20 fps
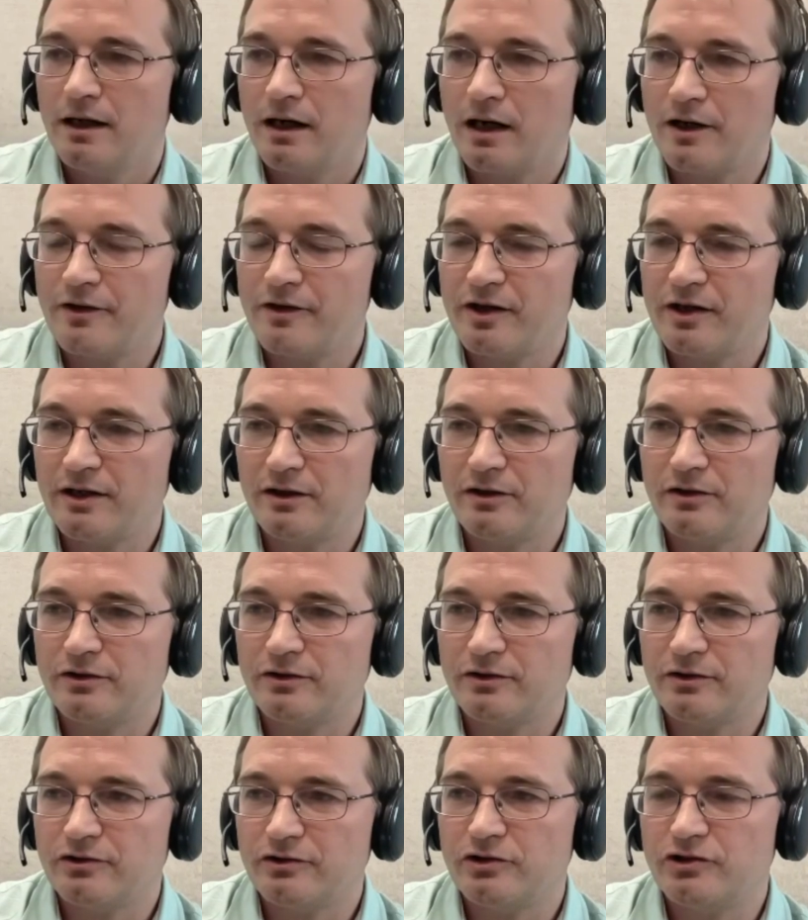think
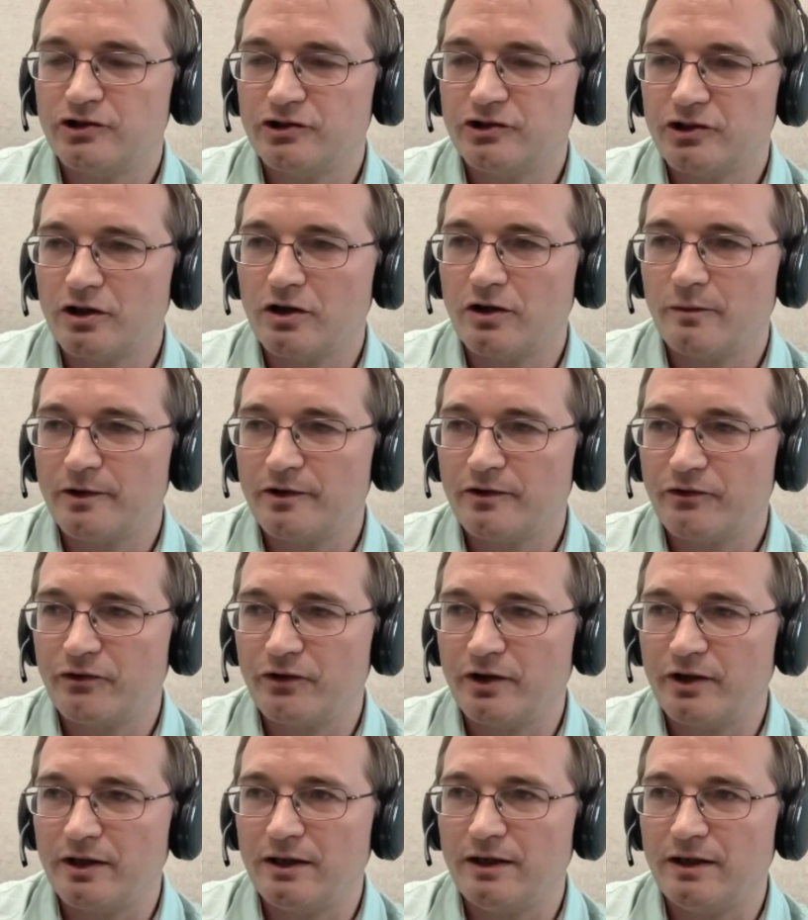start with
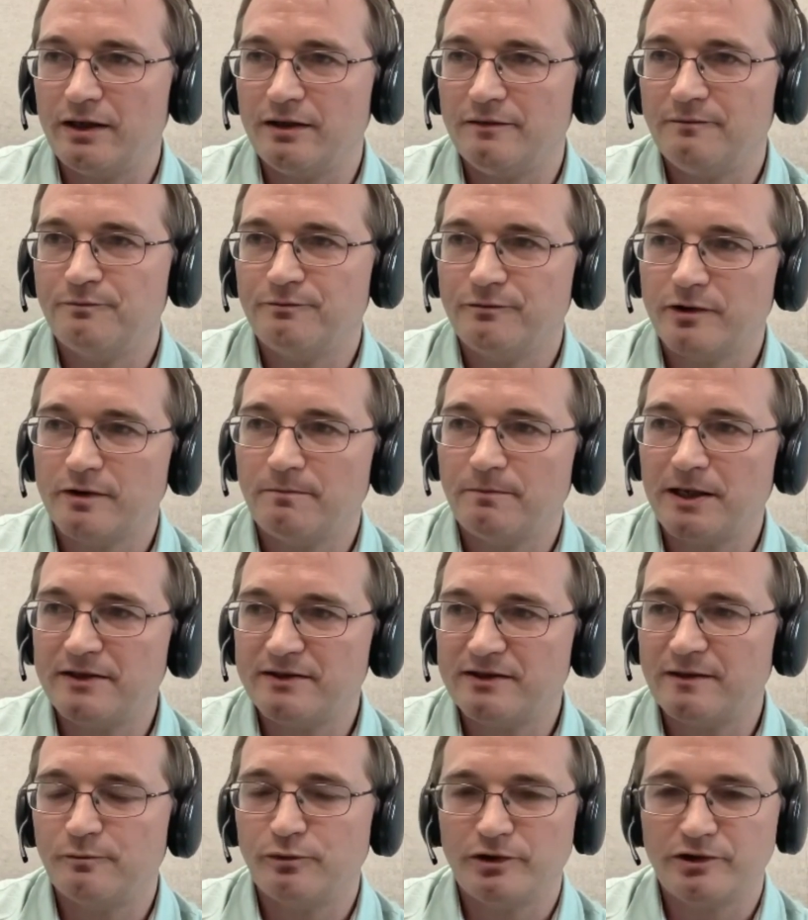the basic
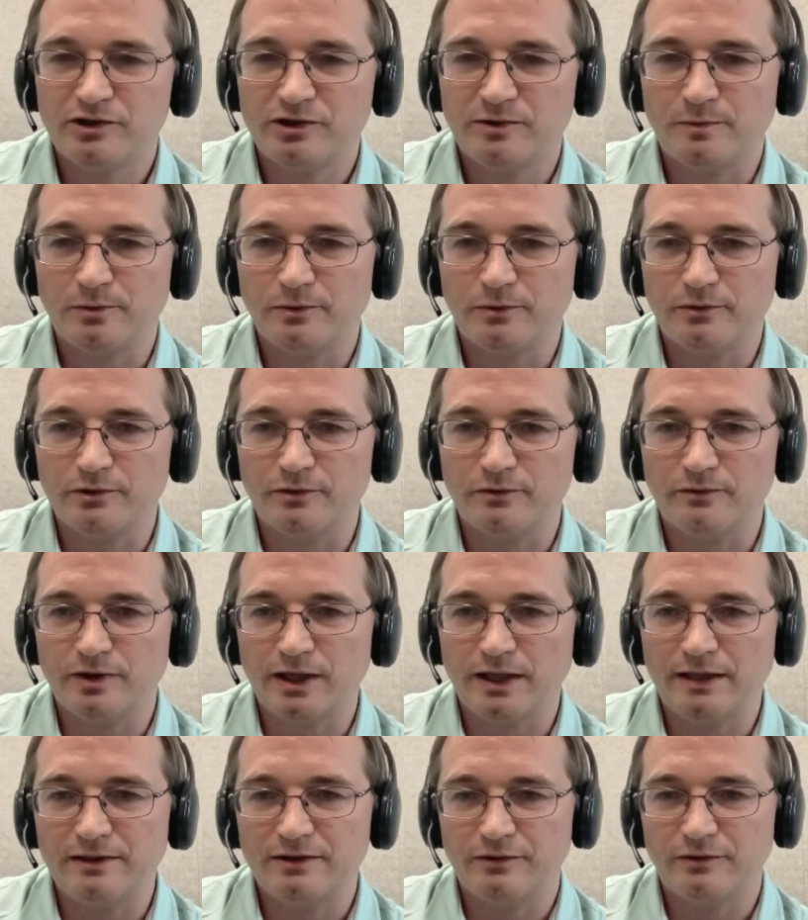principles of
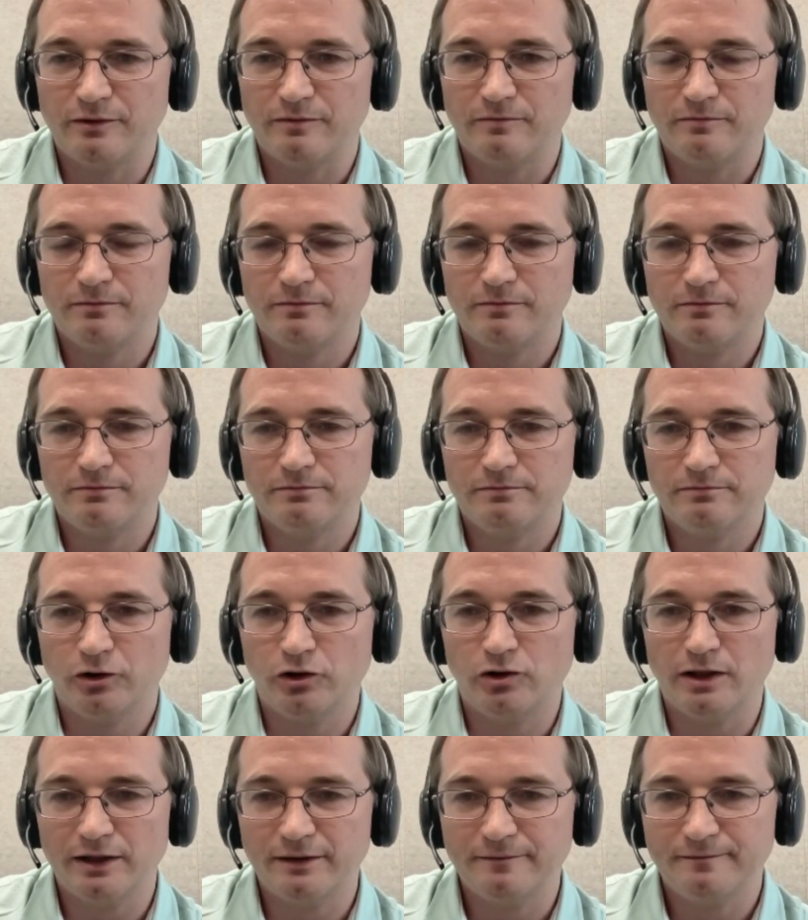data
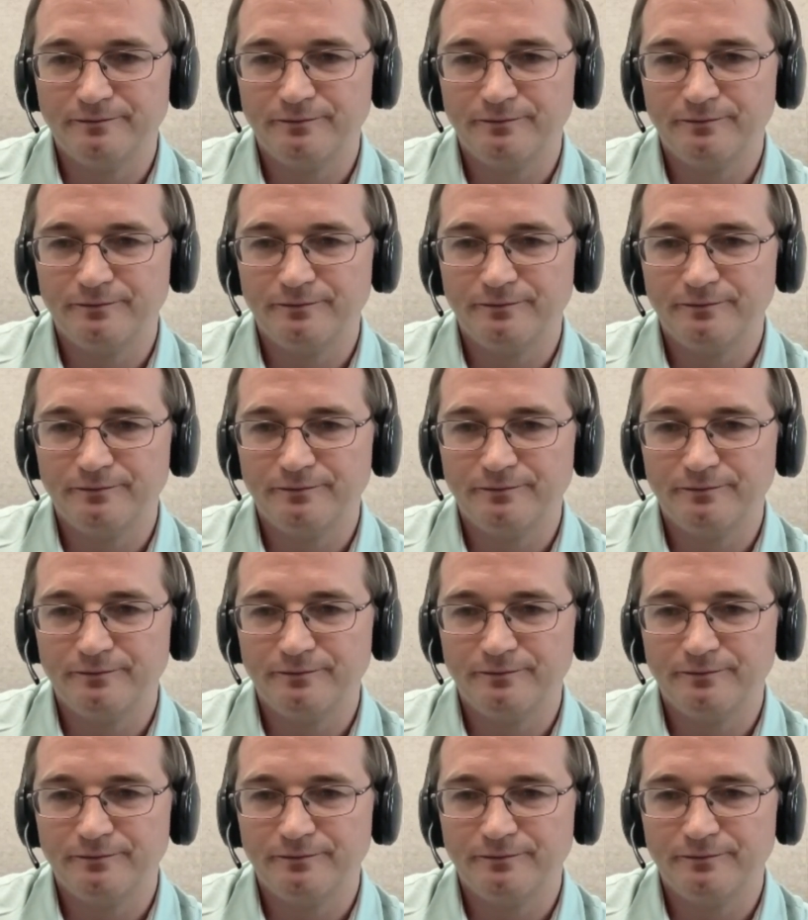modeling.